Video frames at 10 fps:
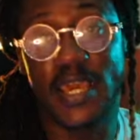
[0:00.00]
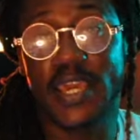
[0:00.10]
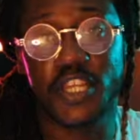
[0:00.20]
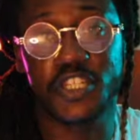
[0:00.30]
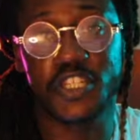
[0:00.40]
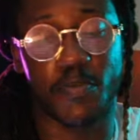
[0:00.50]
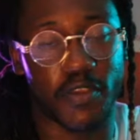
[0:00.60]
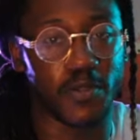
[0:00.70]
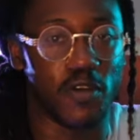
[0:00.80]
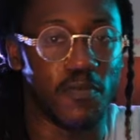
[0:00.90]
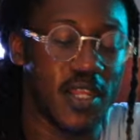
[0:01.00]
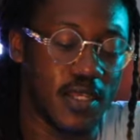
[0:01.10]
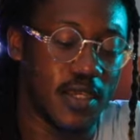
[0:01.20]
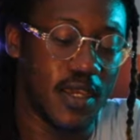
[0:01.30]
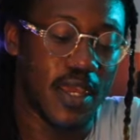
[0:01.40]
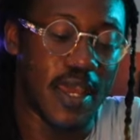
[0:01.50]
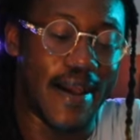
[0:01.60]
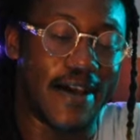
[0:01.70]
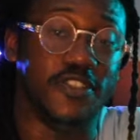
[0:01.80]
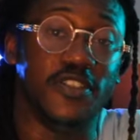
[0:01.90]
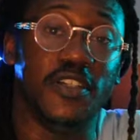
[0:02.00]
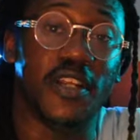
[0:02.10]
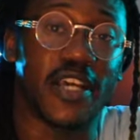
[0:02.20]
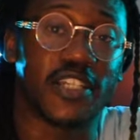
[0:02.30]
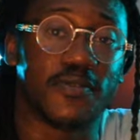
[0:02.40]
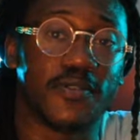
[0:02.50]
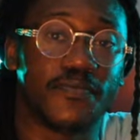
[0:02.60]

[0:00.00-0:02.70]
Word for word: It's your boy Crypto Millie. I'll see you in the next one.